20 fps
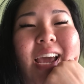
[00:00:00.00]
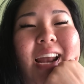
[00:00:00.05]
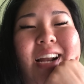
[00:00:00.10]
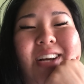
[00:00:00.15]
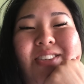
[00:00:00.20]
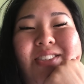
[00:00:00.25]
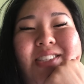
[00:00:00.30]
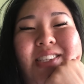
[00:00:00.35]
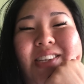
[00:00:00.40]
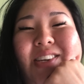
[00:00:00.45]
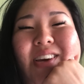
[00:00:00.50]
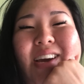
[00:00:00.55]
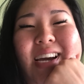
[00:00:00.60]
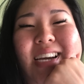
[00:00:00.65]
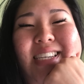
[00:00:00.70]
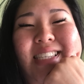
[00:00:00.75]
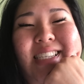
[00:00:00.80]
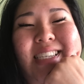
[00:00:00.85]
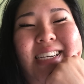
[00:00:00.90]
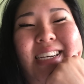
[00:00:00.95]
and I'll see you
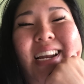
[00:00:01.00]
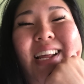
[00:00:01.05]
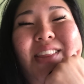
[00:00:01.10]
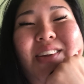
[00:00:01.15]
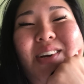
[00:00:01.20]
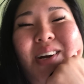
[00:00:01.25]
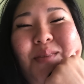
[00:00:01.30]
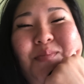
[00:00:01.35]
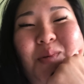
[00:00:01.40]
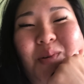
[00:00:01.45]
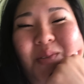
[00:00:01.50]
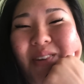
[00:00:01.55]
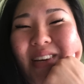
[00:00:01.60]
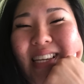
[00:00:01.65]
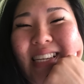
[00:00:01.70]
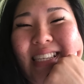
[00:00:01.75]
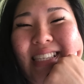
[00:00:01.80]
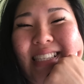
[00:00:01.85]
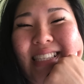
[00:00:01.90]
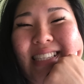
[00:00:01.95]
guys in another couple
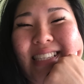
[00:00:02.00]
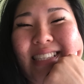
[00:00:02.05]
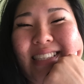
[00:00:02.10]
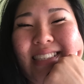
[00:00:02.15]
weeks.